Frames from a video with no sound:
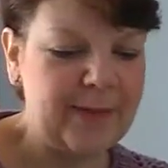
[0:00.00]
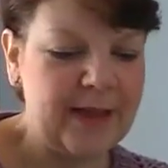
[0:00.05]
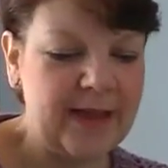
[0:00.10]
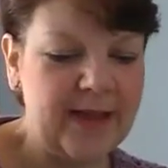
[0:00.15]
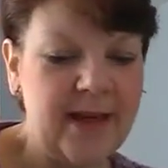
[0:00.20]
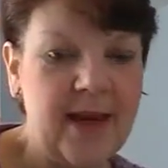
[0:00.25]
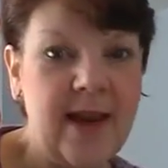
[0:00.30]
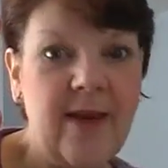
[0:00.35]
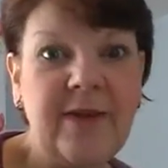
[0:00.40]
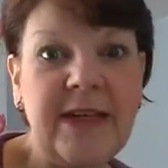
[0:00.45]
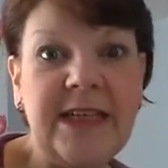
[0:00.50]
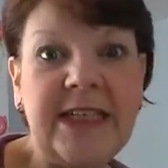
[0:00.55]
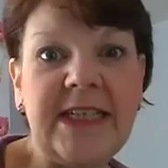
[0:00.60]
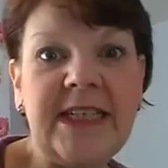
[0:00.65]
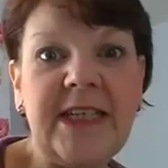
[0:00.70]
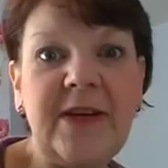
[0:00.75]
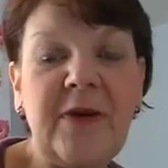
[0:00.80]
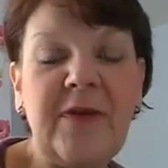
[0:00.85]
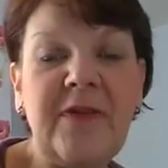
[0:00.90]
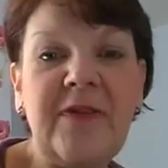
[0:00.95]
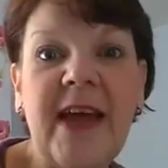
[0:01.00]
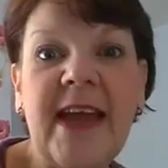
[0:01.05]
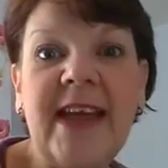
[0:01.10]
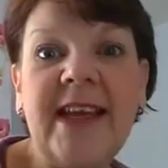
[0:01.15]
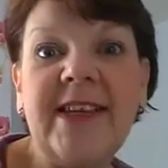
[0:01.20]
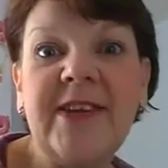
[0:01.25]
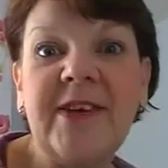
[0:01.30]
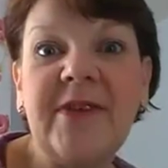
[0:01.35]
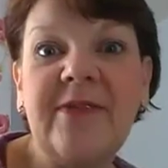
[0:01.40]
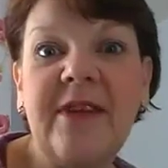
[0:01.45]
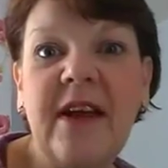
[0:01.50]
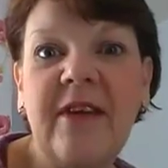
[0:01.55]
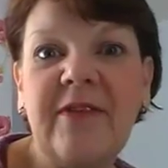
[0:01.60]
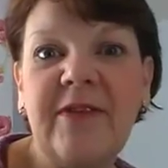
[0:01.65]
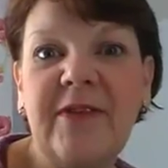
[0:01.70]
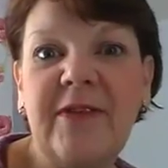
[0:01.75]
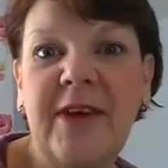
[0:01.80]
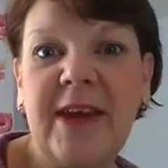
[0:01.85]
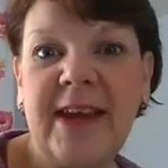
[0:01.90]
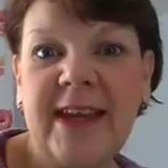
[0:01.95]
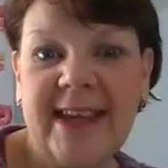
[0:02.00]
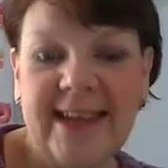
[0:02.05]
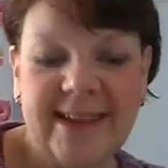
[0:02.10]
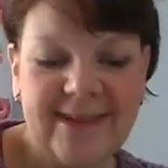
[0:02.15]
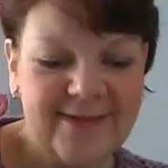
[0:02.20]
It's lovely to see your face on Ravelry,